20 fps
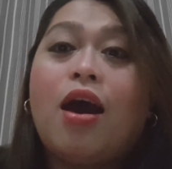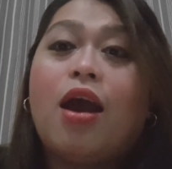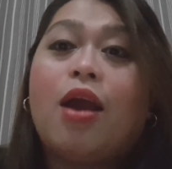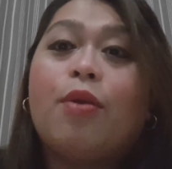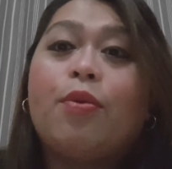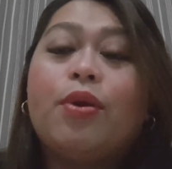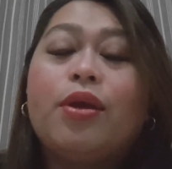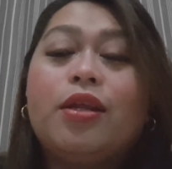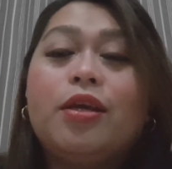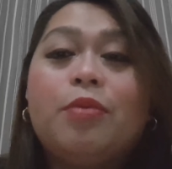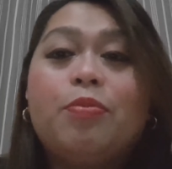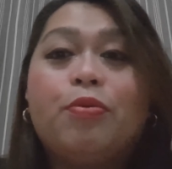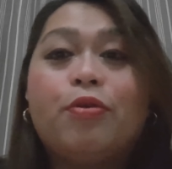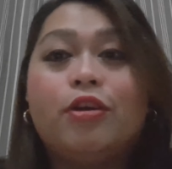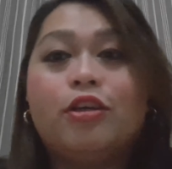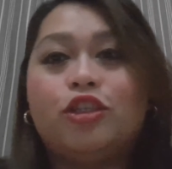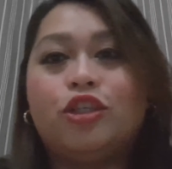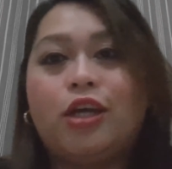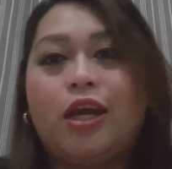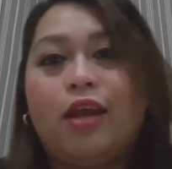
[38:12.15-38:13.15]
I really
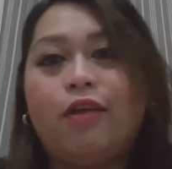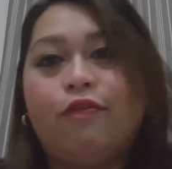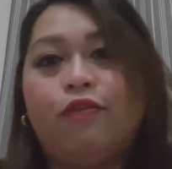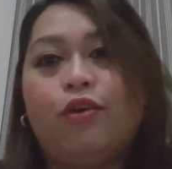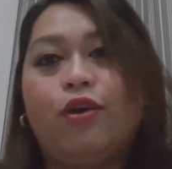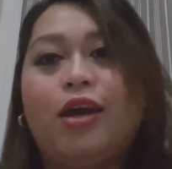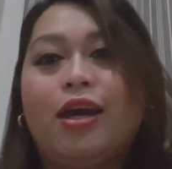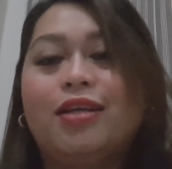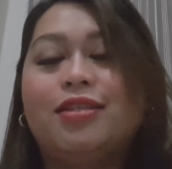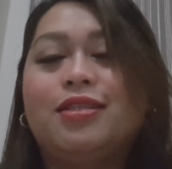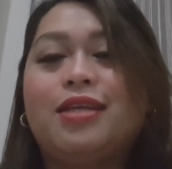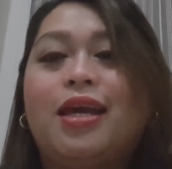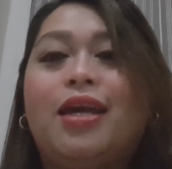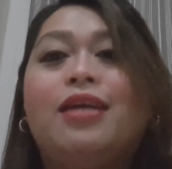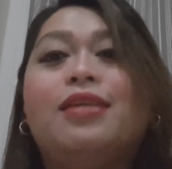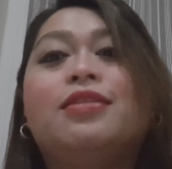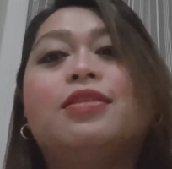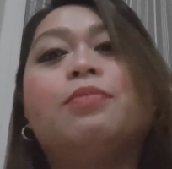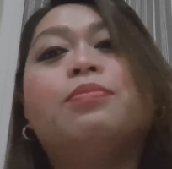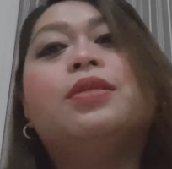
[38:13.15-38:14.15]
appreciate if you guys
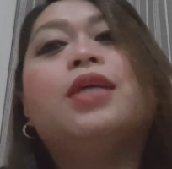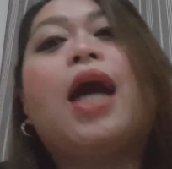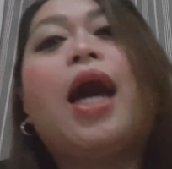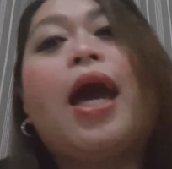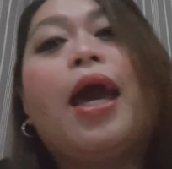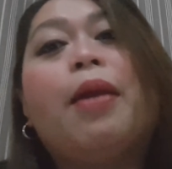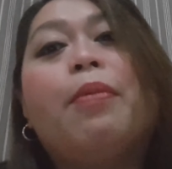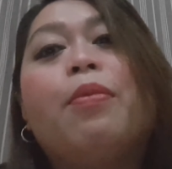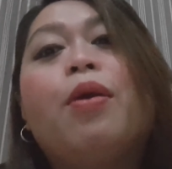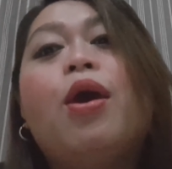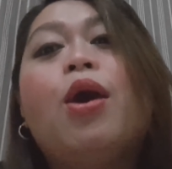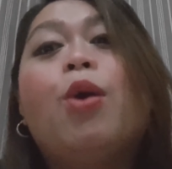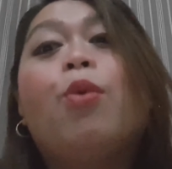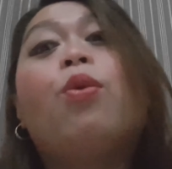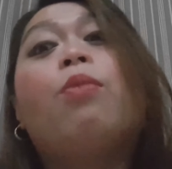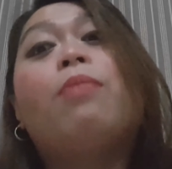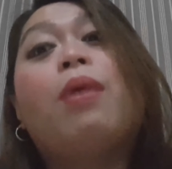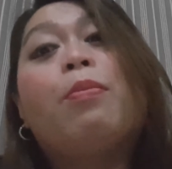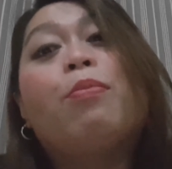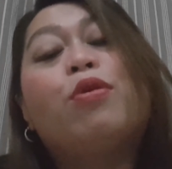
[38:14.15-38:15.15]
taking some time.
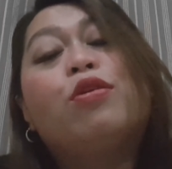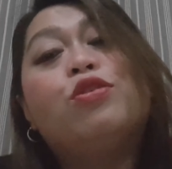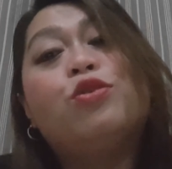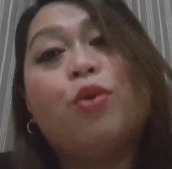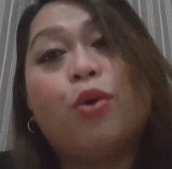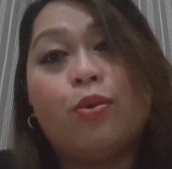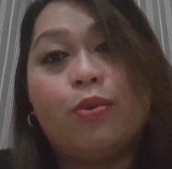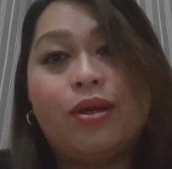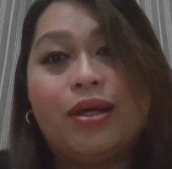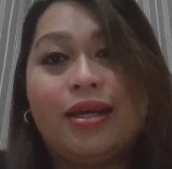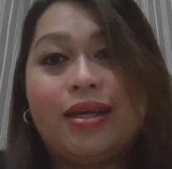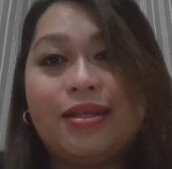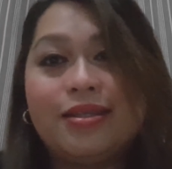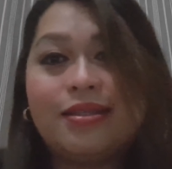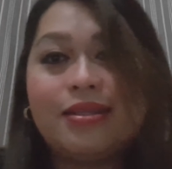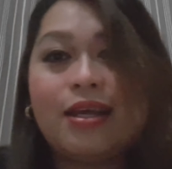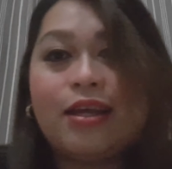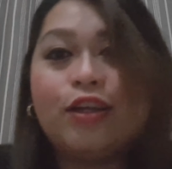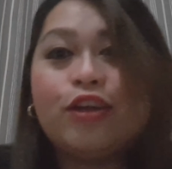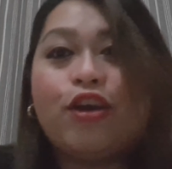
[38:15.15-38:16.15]
Remember to
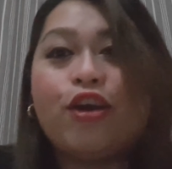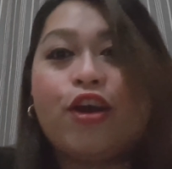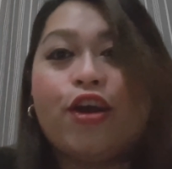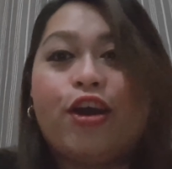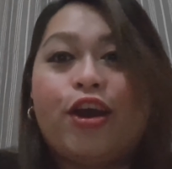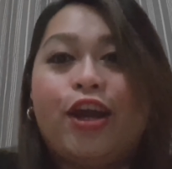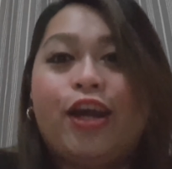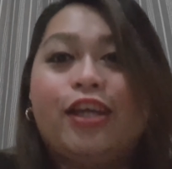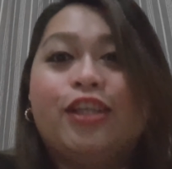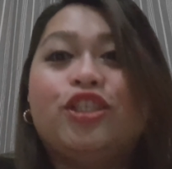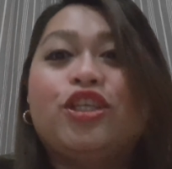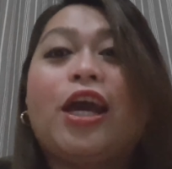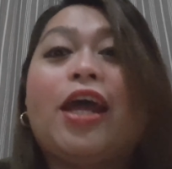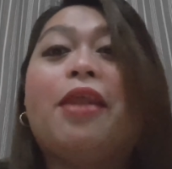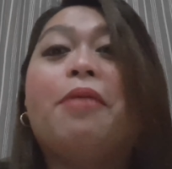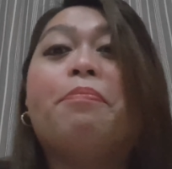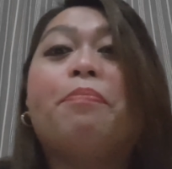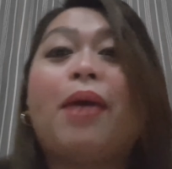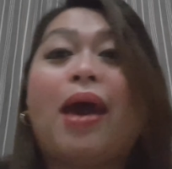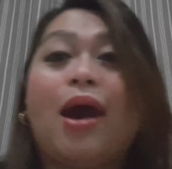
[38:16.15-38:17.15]
always encourage and
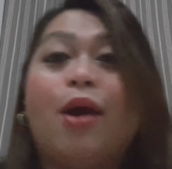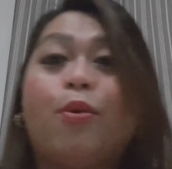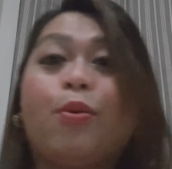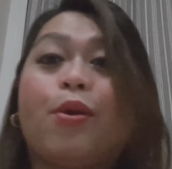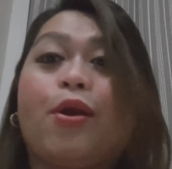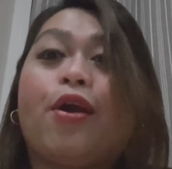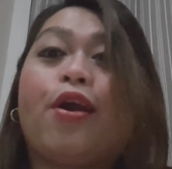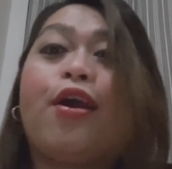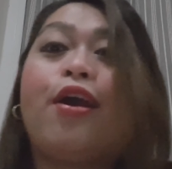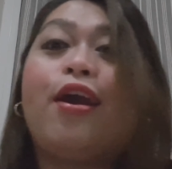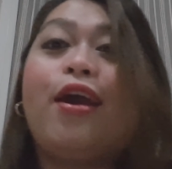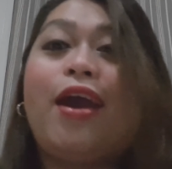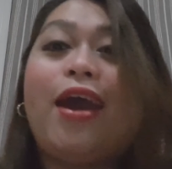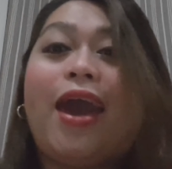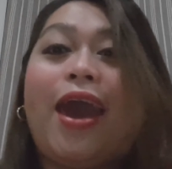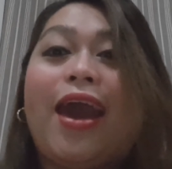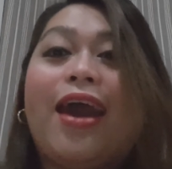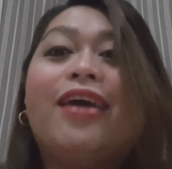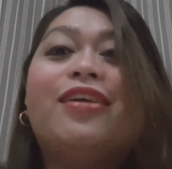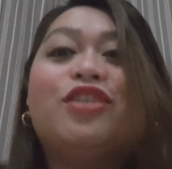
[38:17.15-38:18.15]
empower,
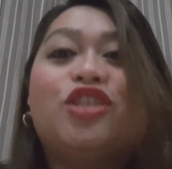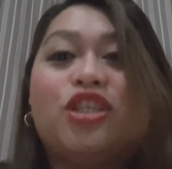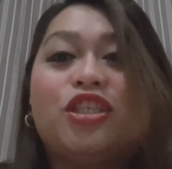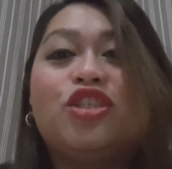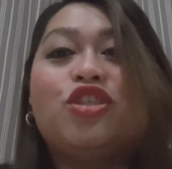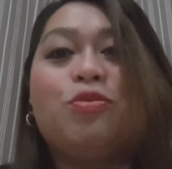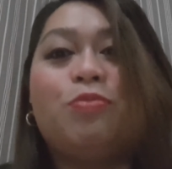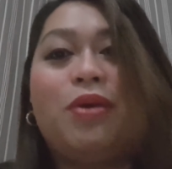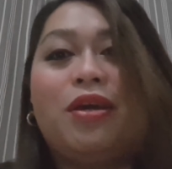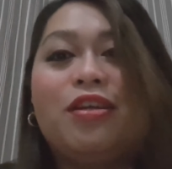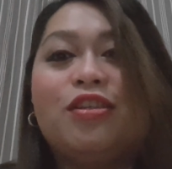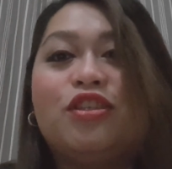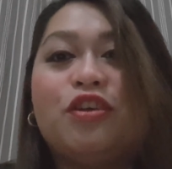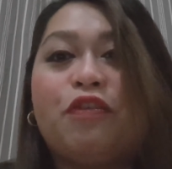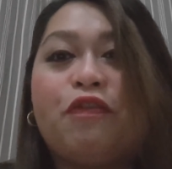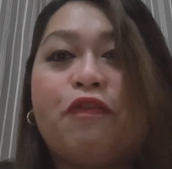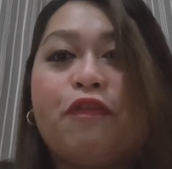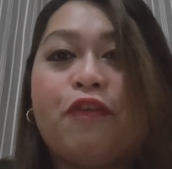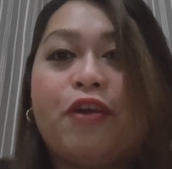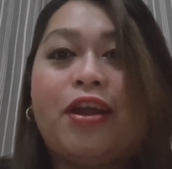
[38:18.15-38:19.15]
and just to be
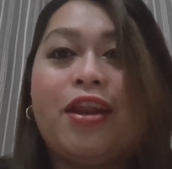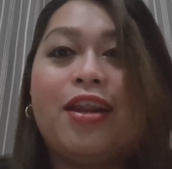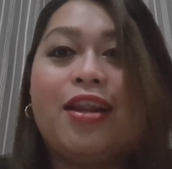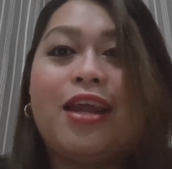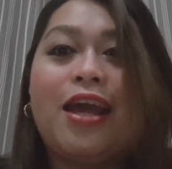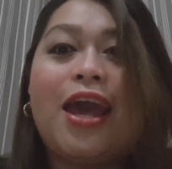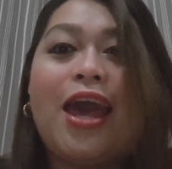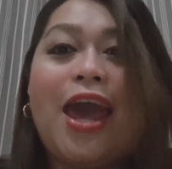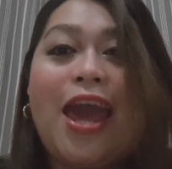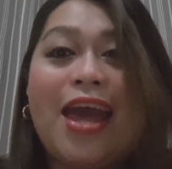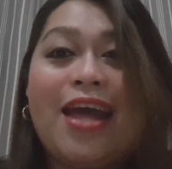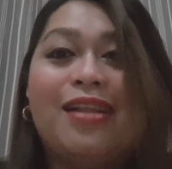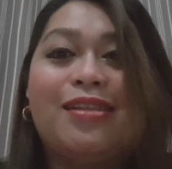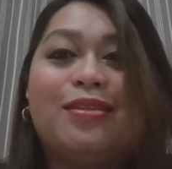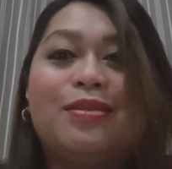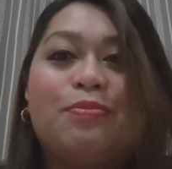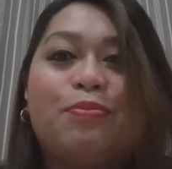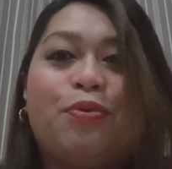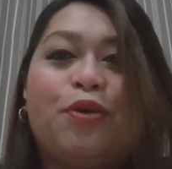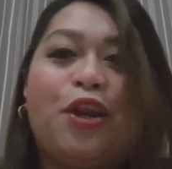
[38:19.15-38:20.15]
different and
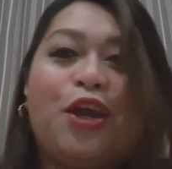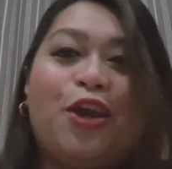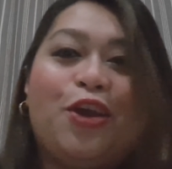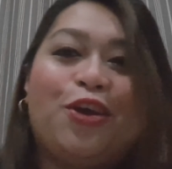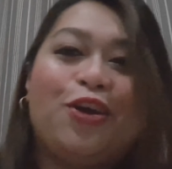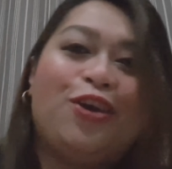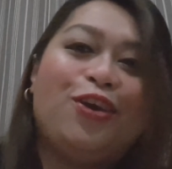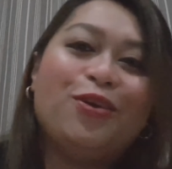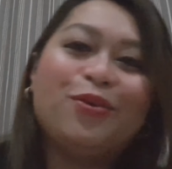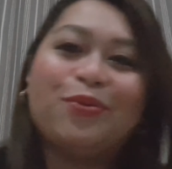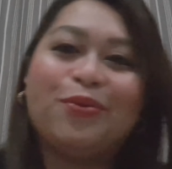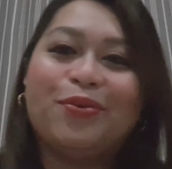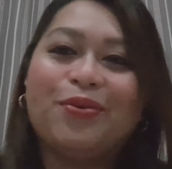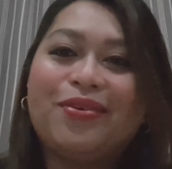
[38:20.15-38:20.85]
prettier you.